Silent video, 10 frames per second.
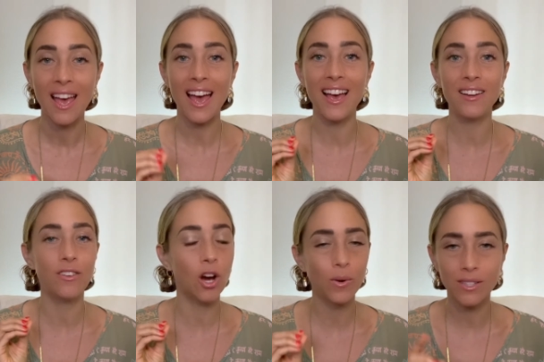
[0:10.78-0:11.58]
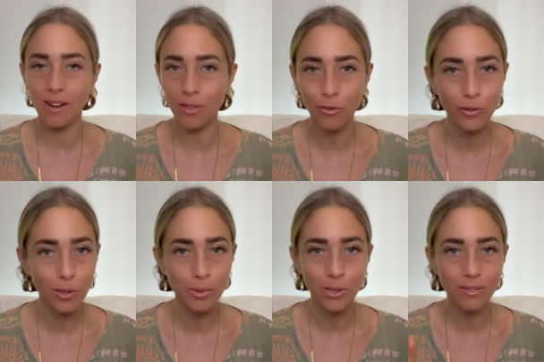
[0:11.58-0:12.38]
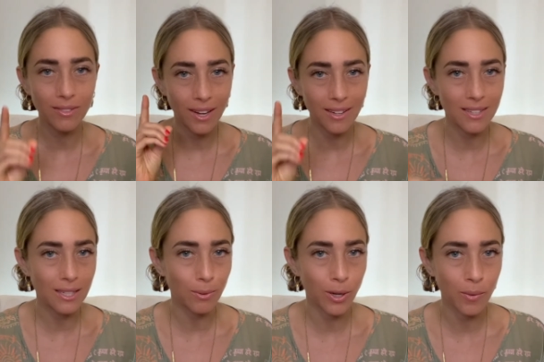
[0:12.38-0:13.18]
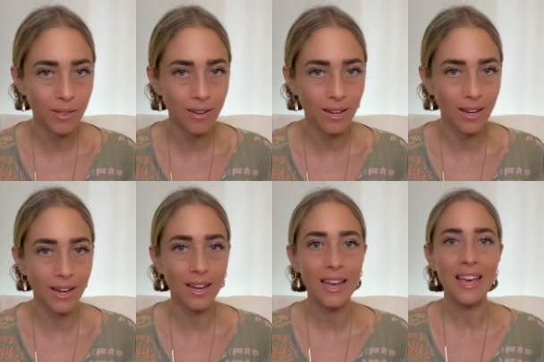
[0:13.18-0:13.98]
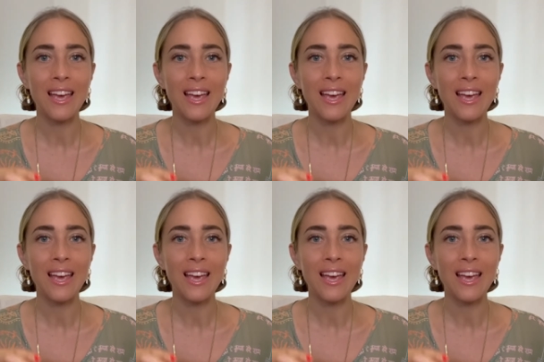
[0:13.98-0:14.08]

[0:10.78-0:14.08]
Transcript: And no, it's not the full moon, in case that's what you were thinking.